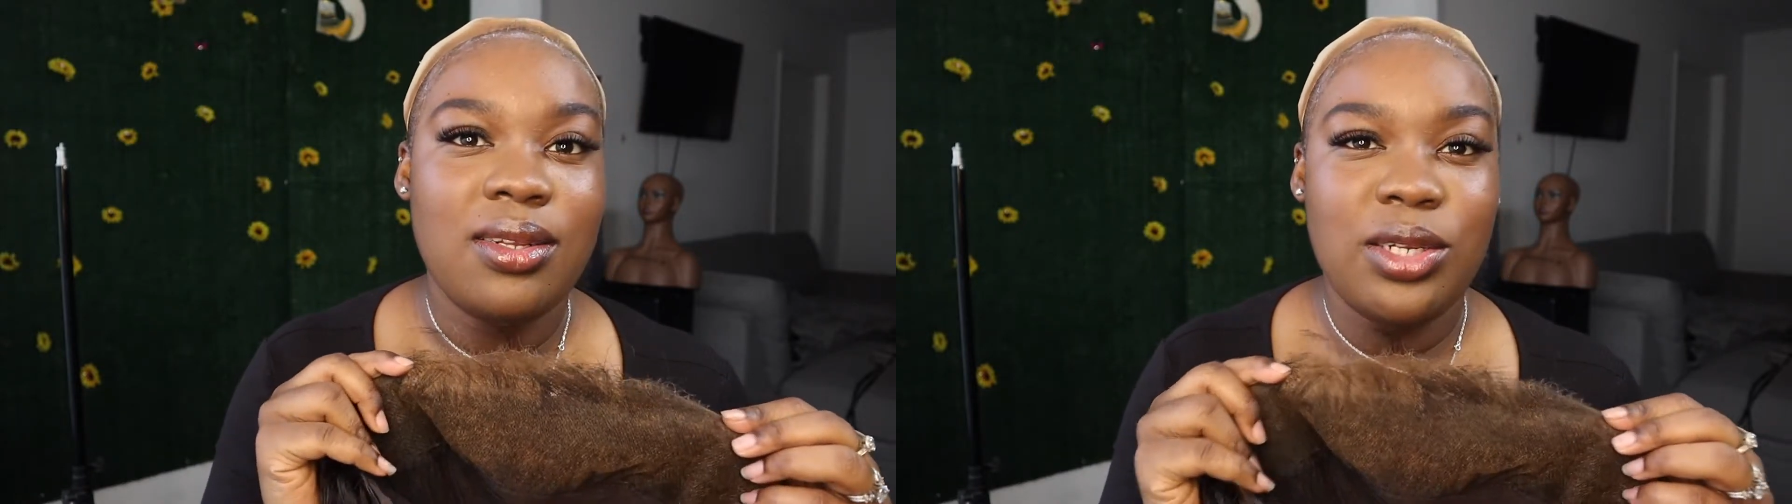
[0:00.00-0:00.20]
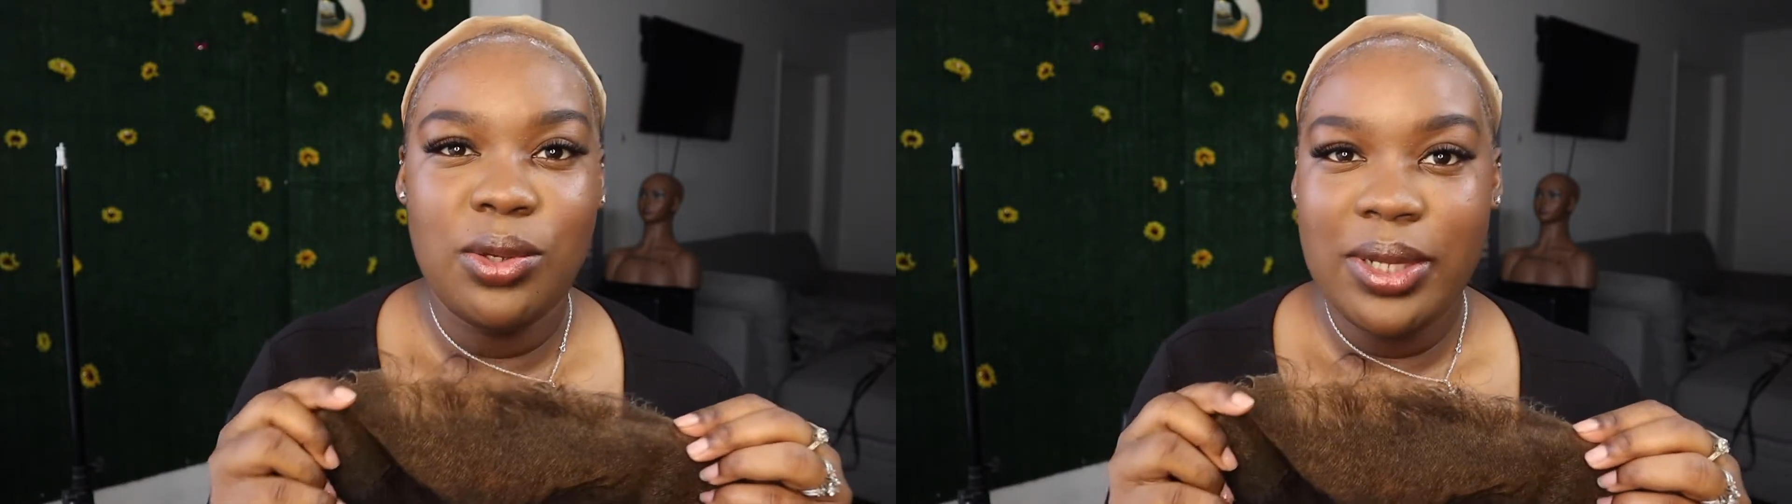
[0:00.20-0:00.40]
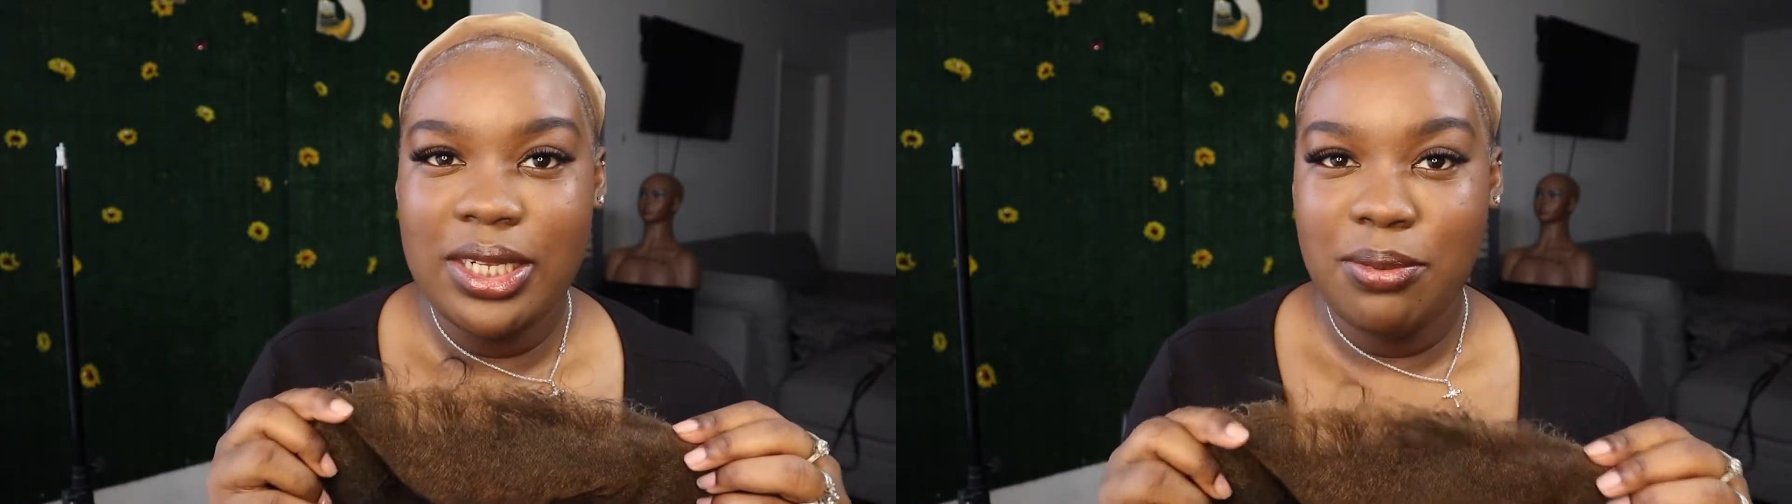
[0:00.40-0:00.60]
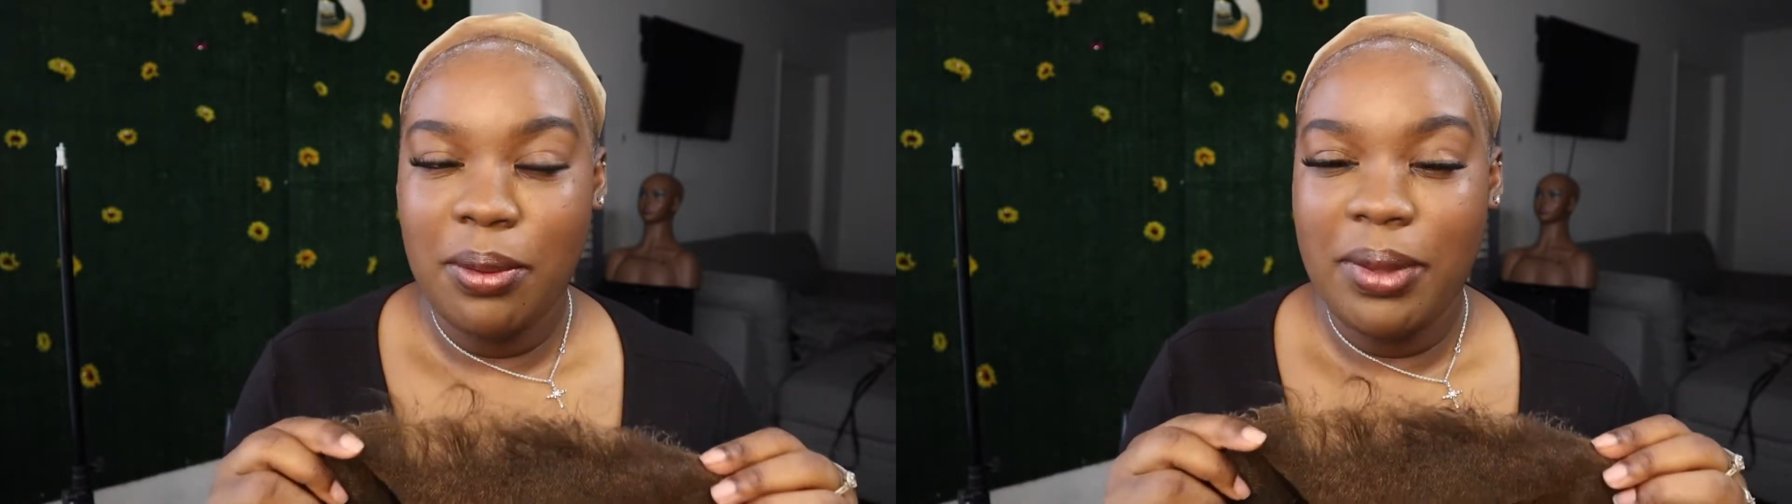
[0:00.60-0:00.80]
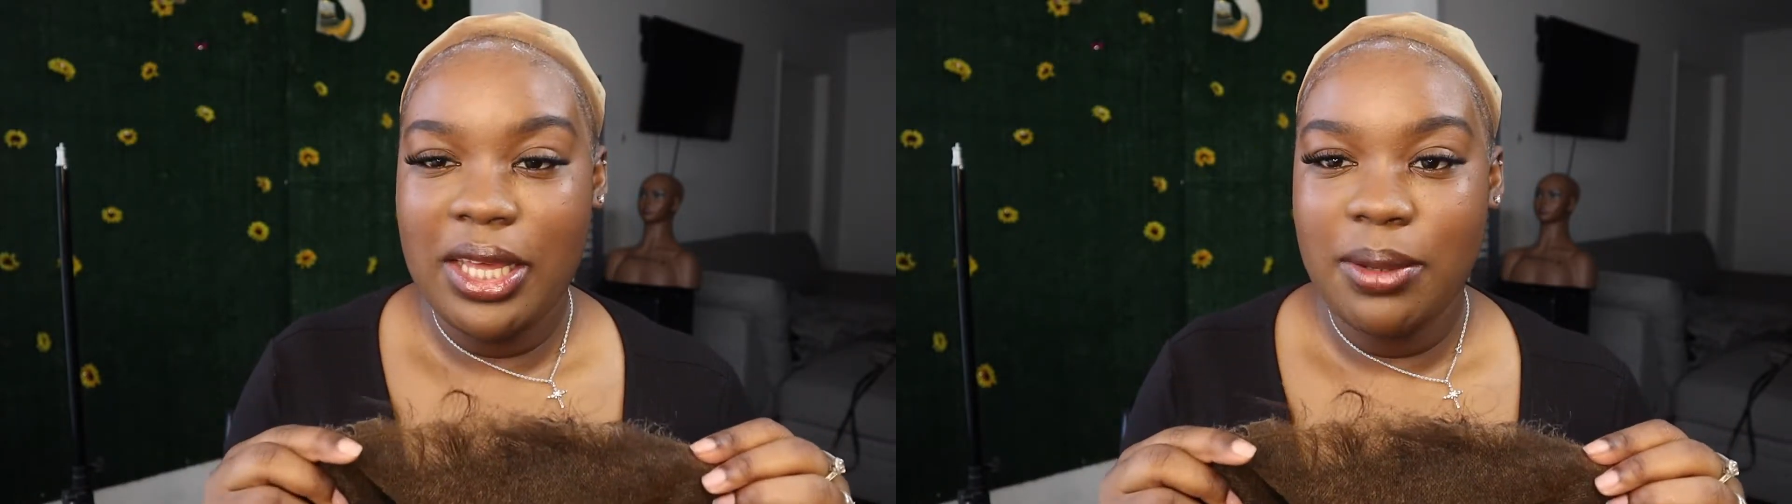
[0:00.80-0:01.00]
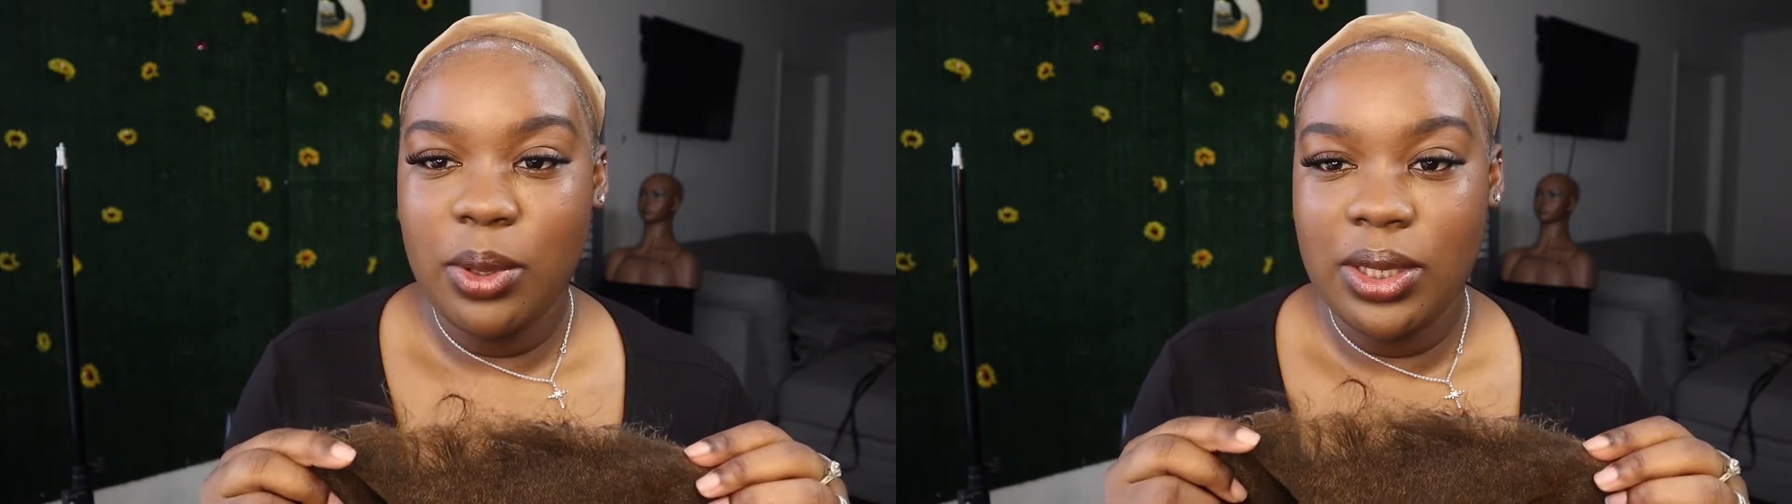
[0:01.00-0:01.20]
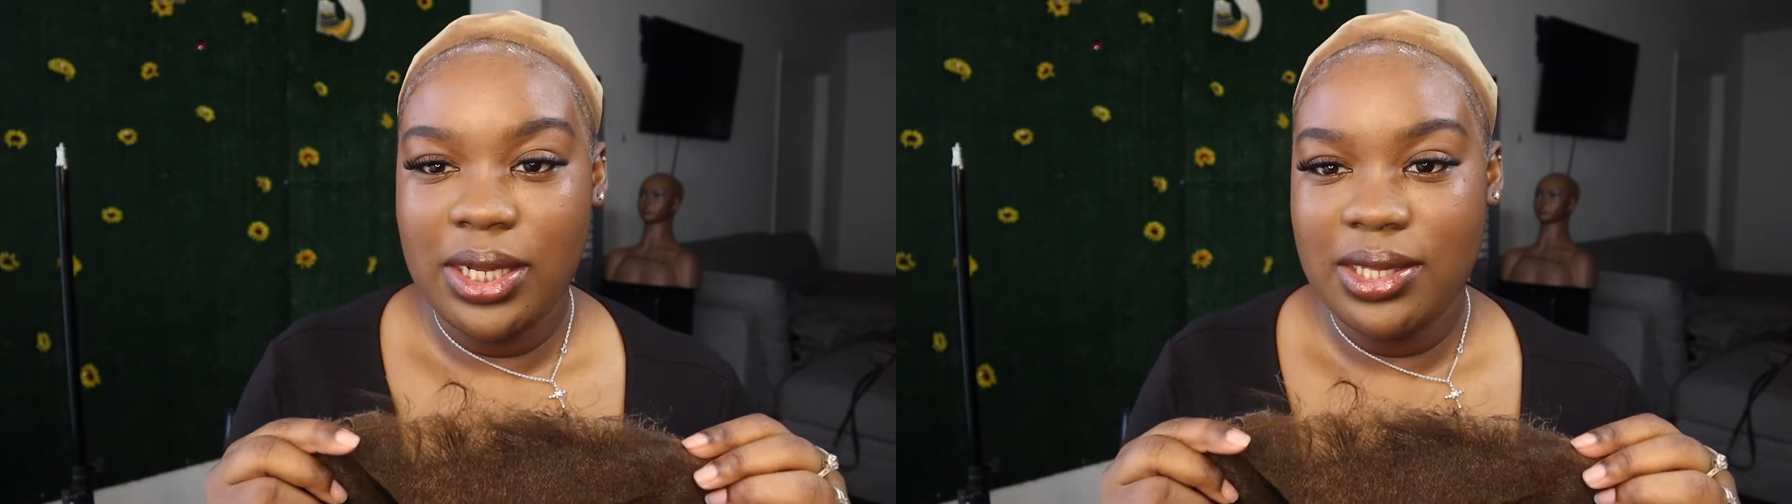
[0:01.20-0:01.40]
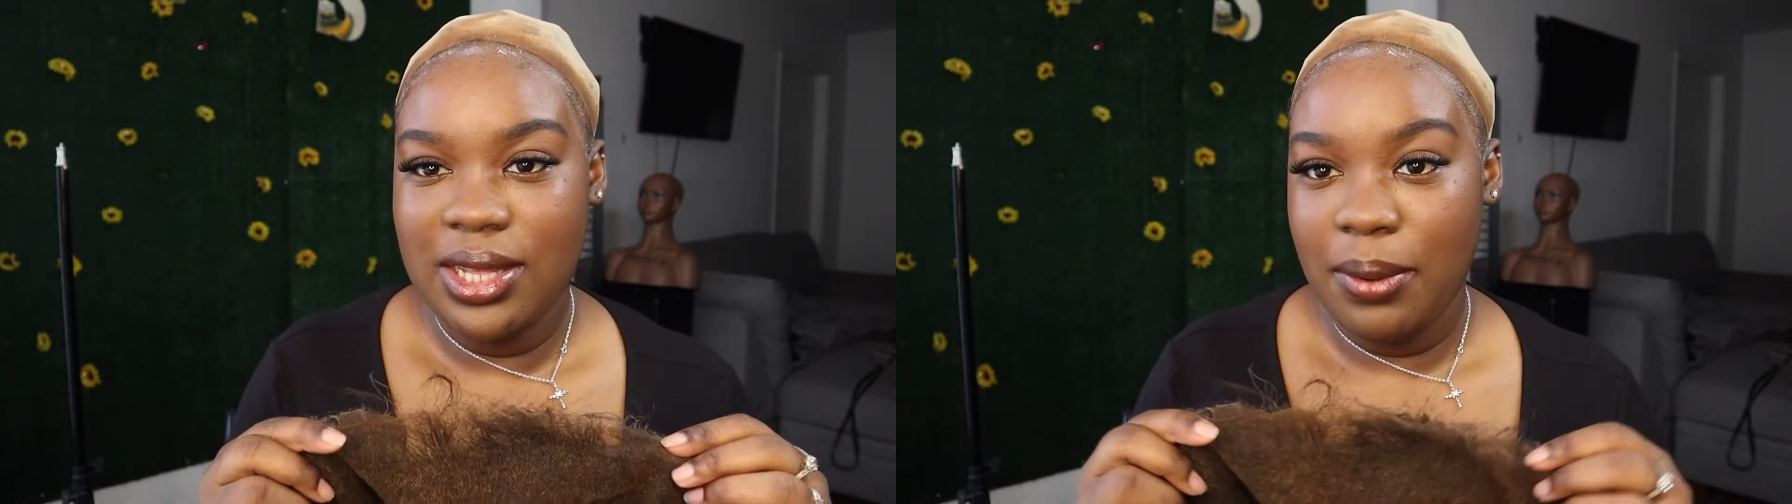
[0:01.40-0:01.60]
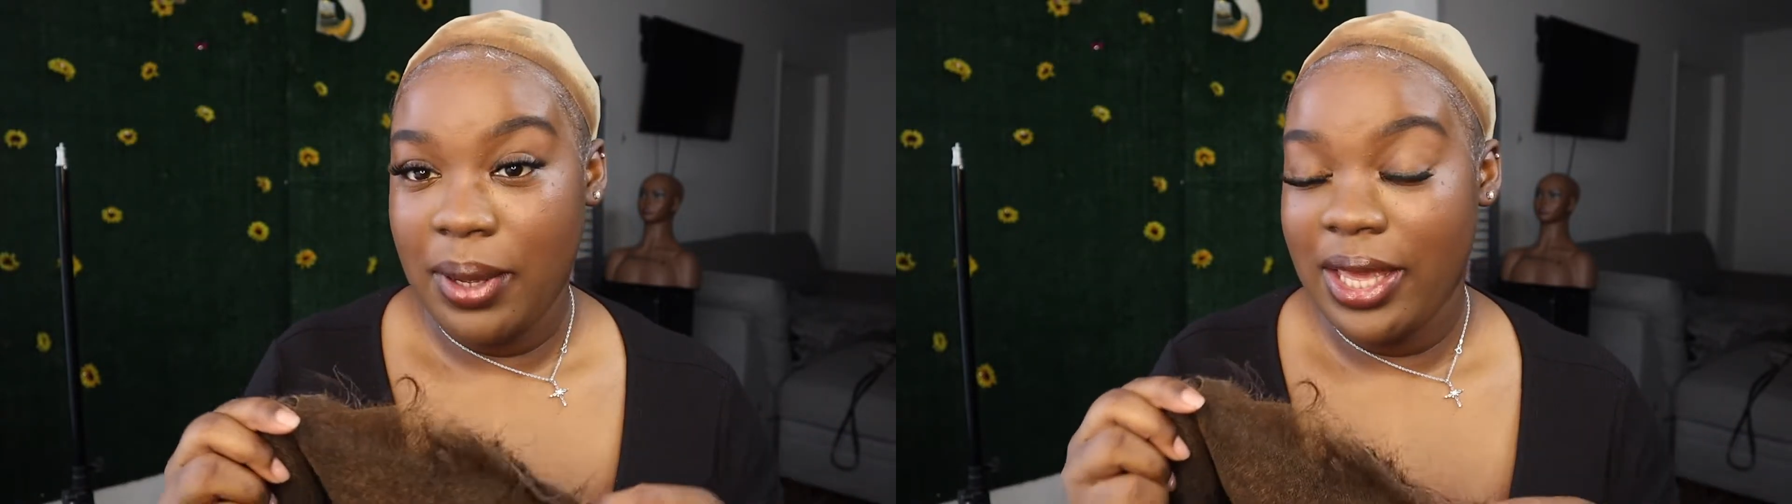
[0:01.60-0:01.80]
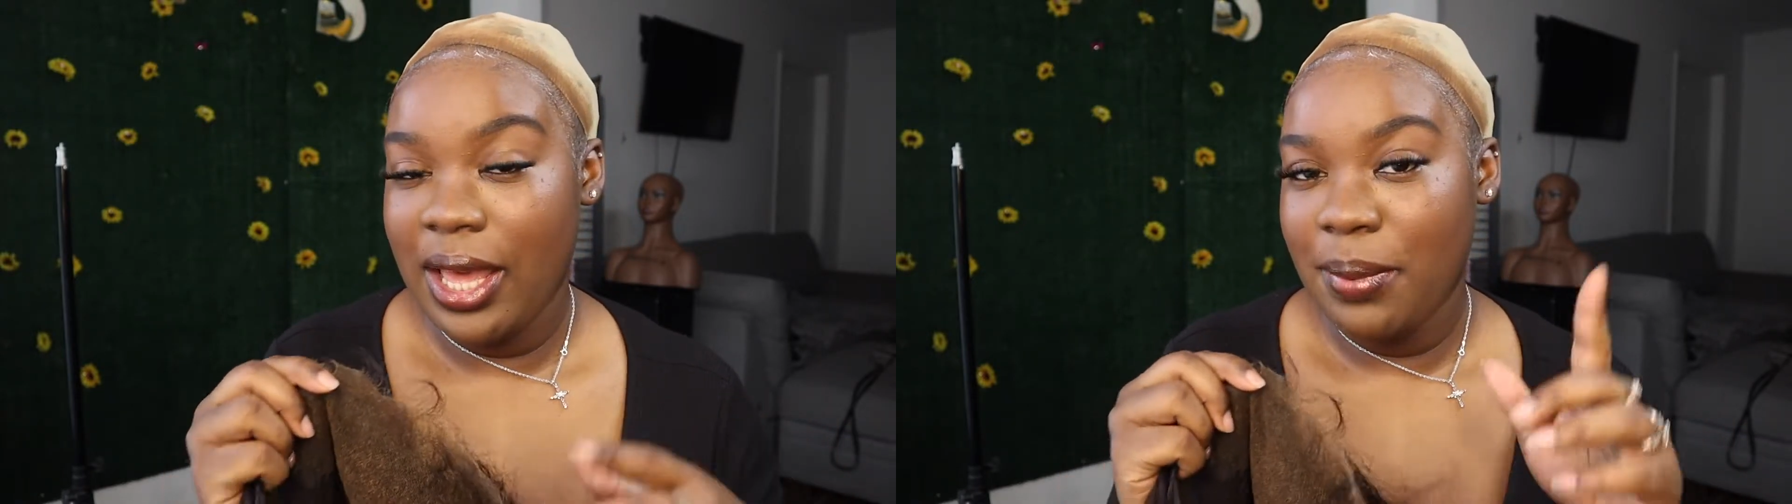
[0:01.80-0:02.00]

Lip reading: don't like to put makeup on the inside of my cap.